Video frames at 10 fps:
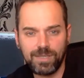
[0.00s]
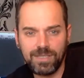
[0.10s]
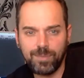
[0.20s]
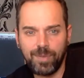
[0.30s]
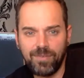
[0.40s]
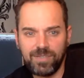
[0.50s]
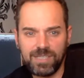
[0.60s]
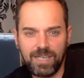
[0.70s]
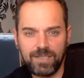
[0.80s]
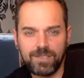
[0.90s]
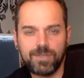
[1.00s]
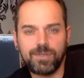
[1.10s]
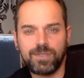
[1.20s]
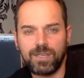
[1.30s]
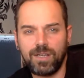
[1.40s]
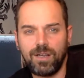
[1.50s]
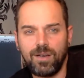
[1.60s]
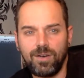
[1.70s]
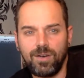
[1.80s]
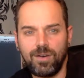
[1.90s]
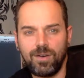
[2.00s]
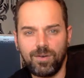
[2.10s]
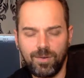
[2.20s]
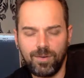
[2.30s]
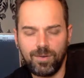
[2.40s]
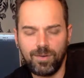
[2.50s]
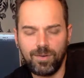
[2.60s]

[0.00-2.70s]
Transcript: this is the perfect chance to tell